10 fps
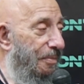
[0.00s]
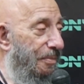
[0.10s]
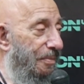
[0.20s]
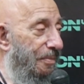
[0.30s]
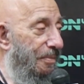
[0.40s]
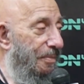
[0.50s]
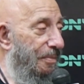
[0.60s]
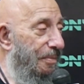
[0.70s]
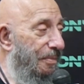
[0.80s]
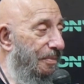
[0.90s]

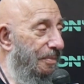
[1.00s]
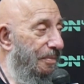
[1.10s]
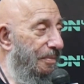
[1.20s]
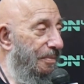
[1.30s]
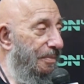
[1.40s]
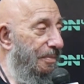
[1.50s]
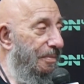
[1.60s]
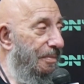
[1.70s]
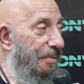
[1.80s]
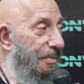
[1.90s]

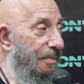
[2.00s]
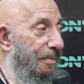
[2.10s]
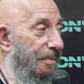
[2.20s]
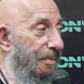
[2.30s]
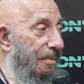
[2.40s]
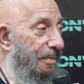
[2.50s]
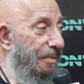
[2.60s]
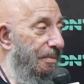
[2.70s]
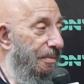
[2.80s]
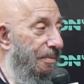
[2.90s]

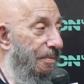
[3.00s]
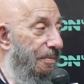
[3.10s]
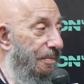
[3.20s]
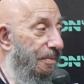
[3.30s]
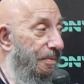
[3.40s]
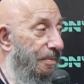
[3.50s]
(not speaking)